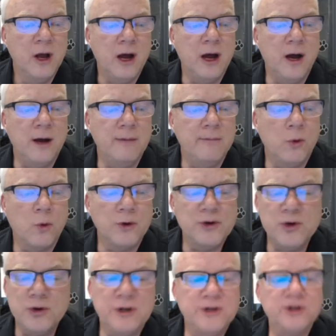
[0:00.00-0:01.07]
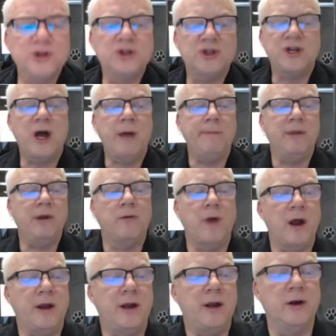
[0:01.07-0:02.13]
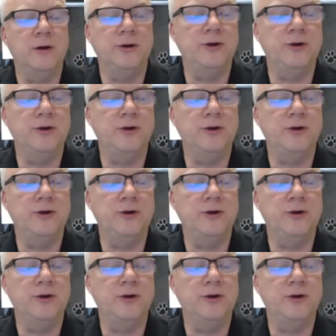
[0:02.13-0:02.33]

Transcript: Or you could just stop me right here.